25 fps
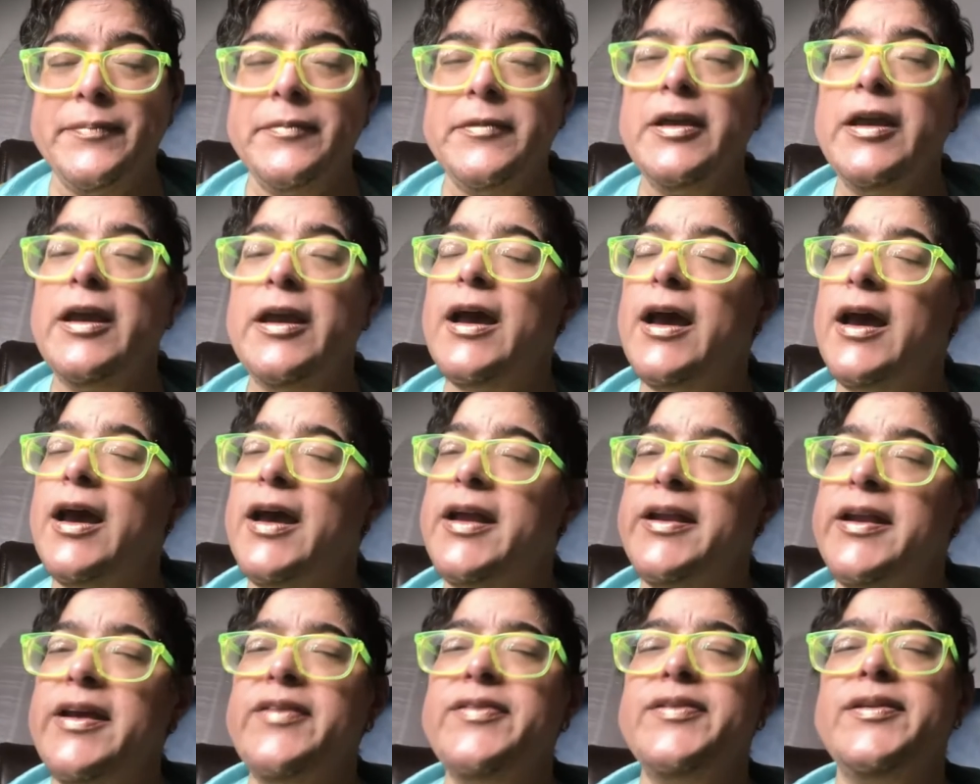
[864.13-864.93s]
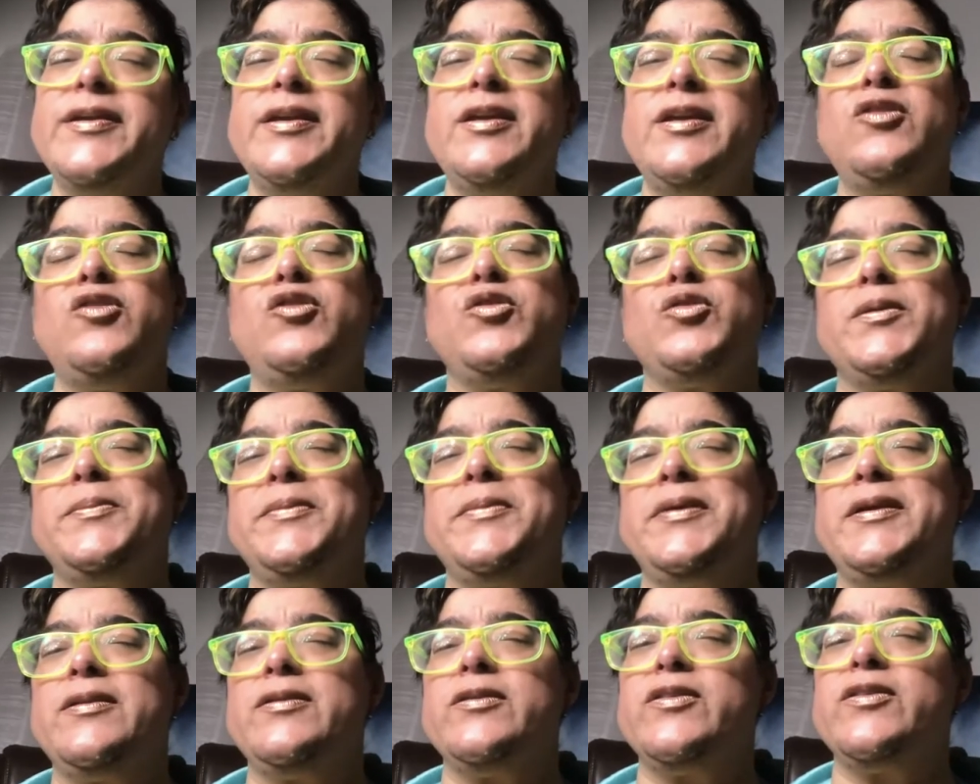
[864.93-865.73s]
I'd ask that you join me in
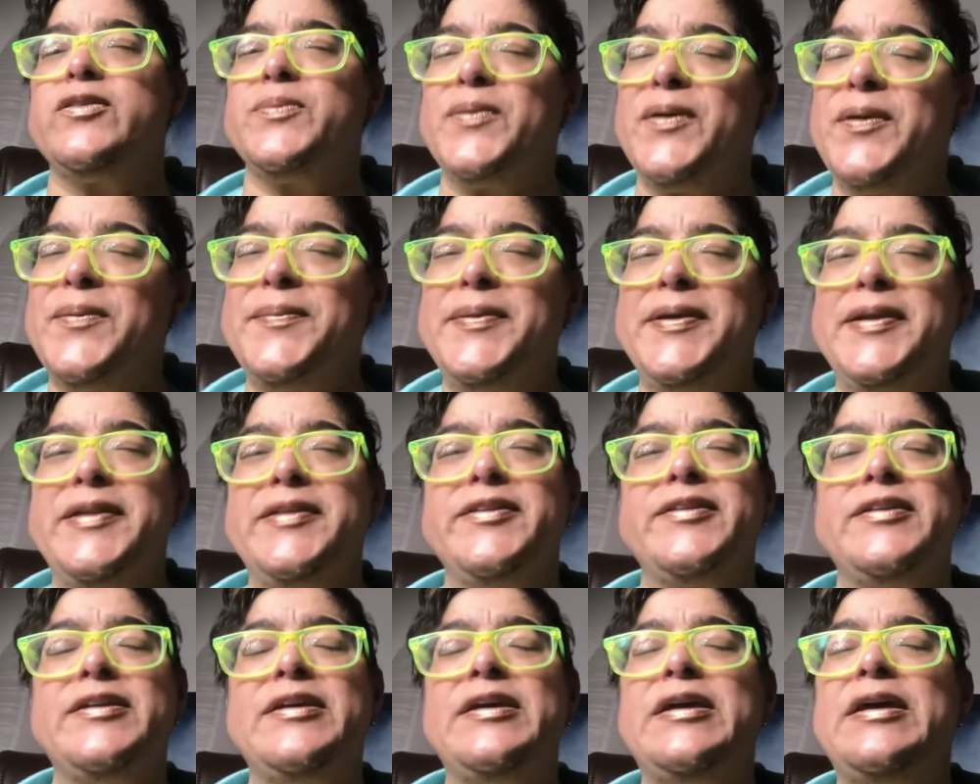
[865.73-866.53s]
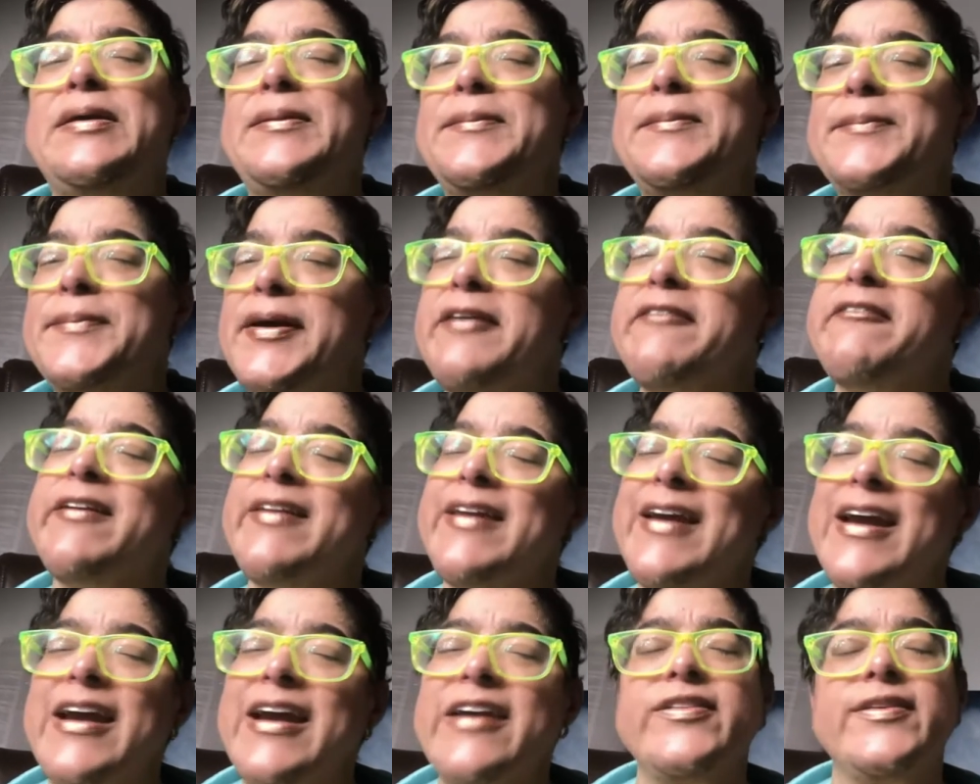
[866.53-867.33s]
this moment by
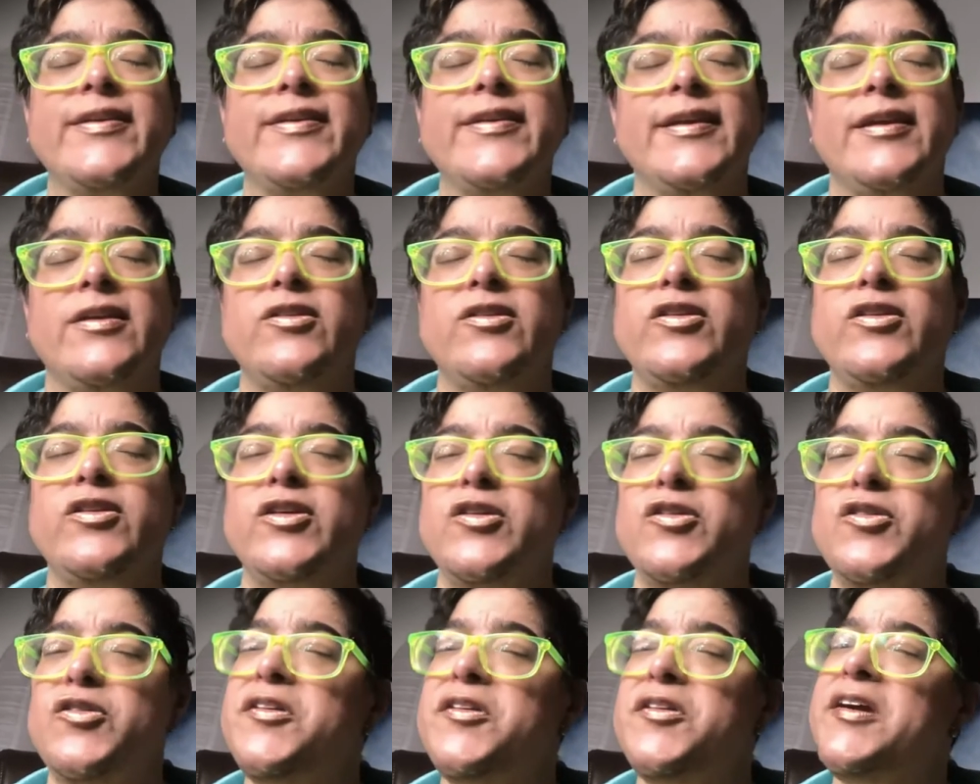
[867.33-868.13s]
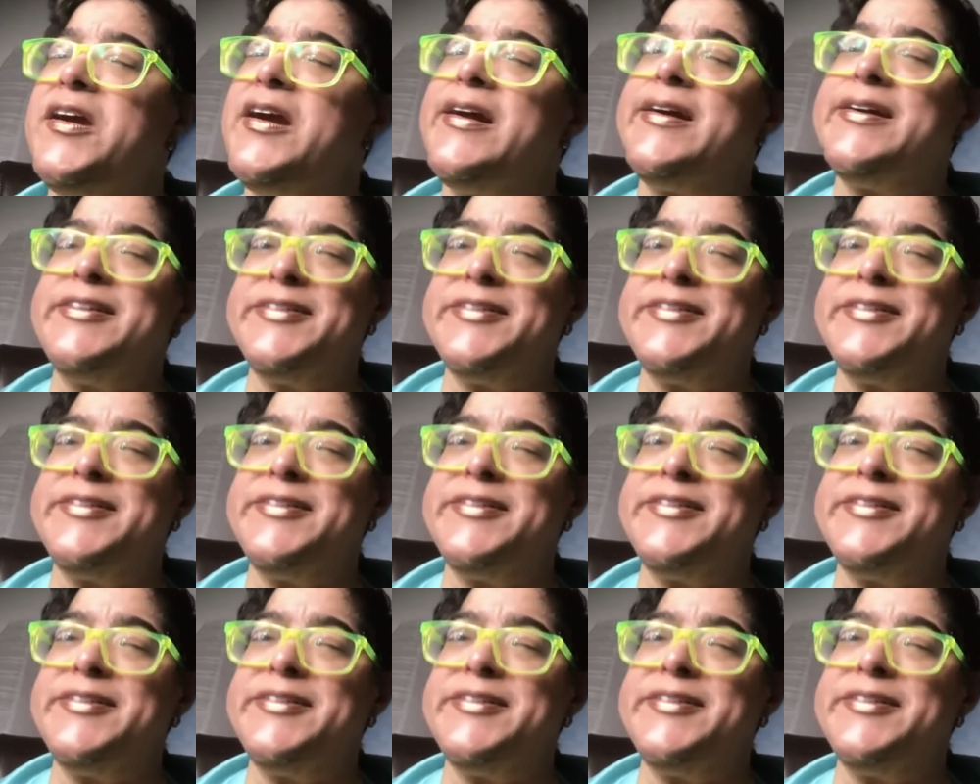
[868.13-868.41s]
relaxing into your chair,